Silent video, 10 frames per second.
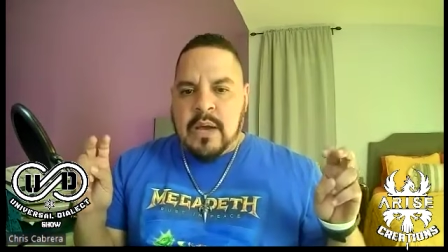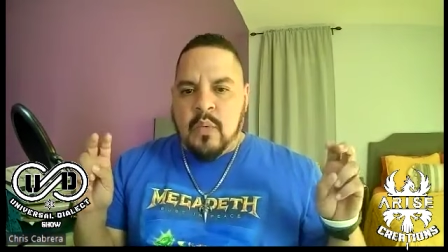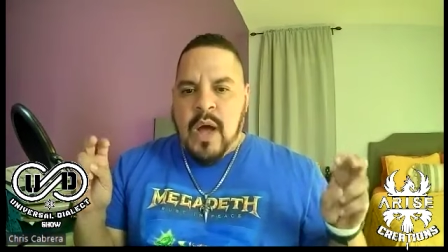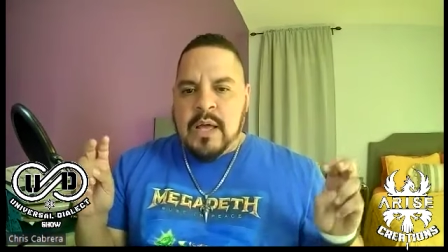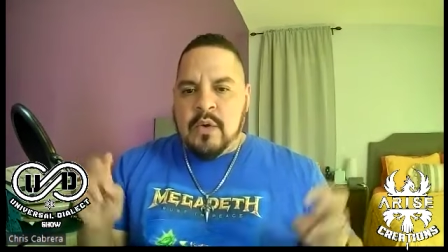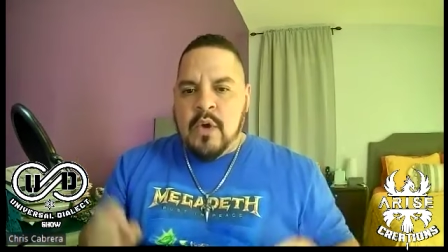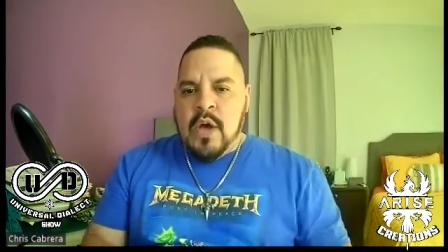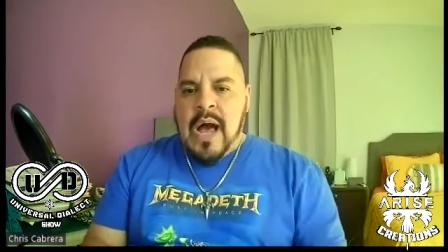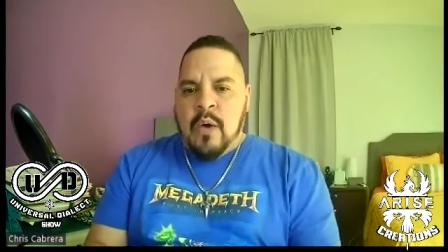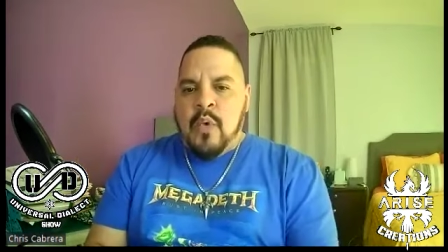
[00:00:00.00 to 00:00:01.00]
Like why?
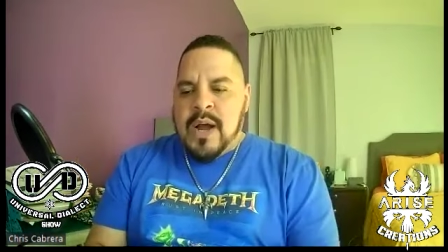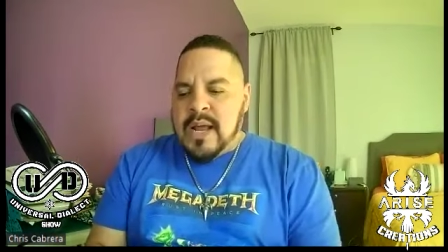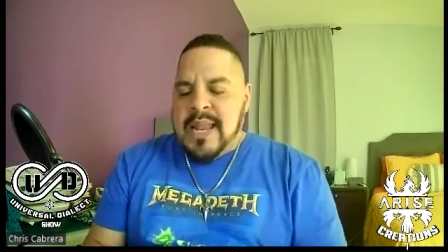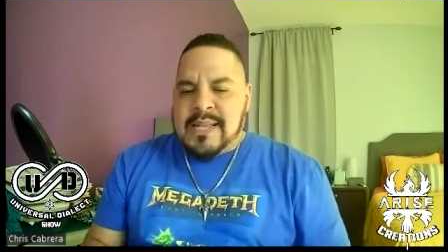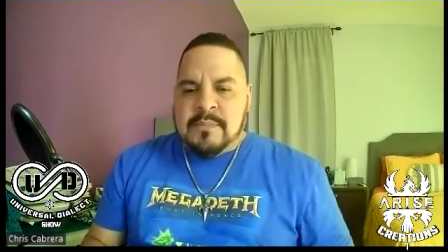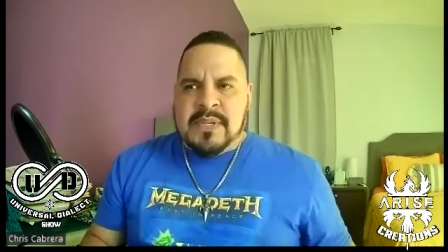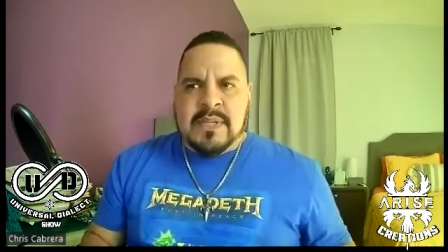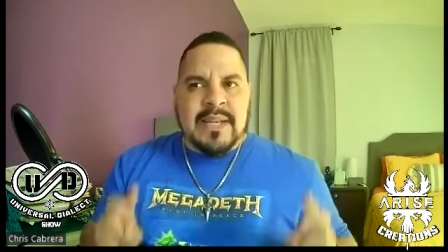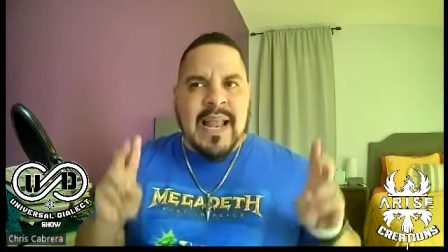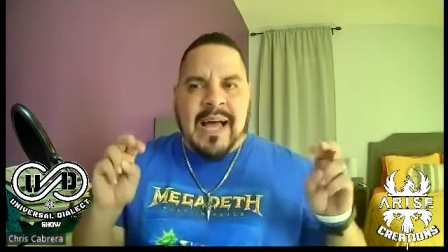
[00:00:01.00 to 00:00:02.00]
How, what connects them to
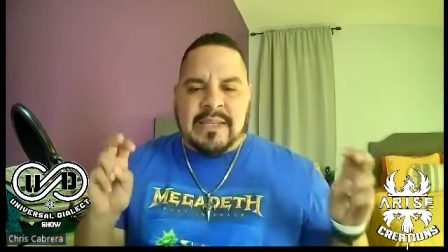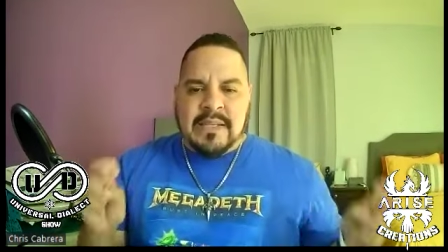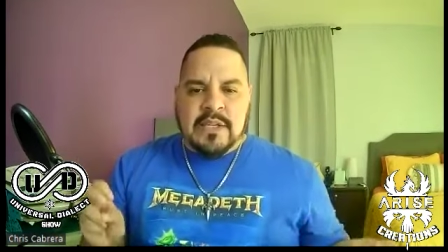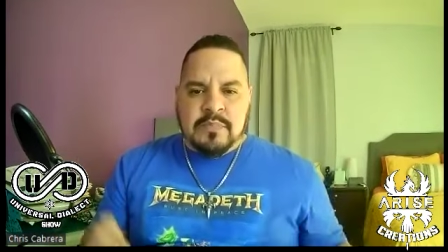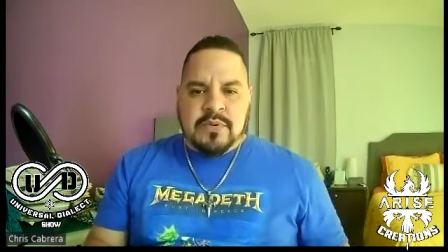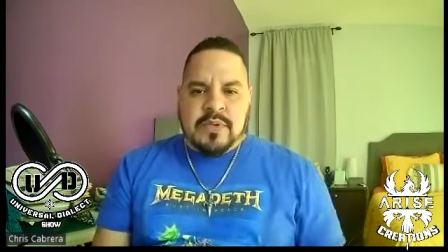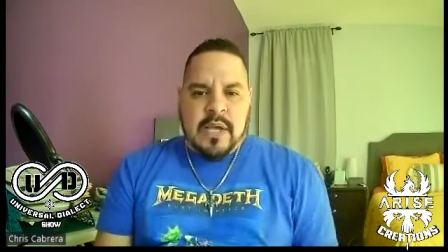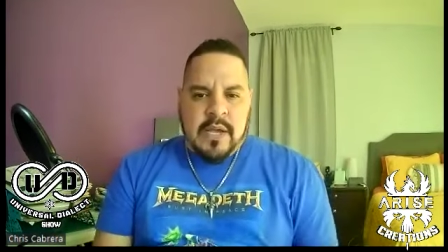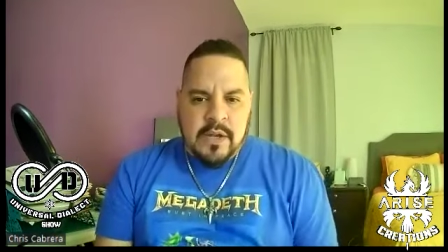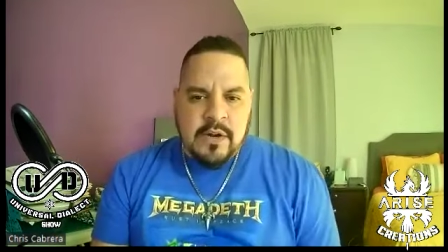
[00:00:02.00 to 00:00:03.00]
the Nazis per
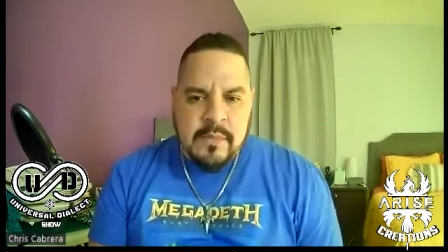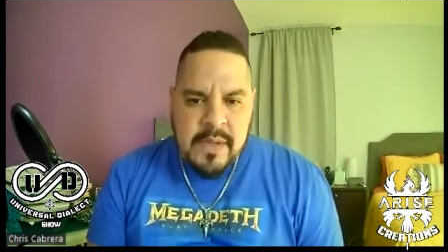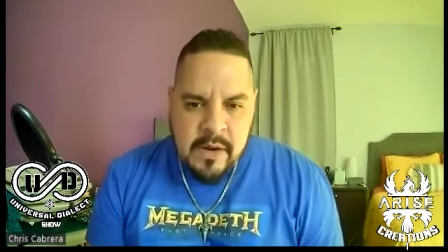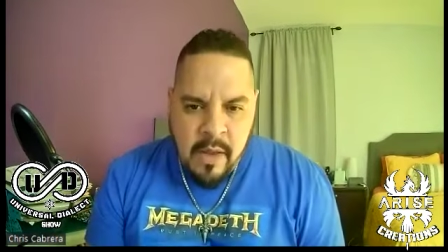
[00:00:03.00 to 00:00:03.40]
se? You know what I mean?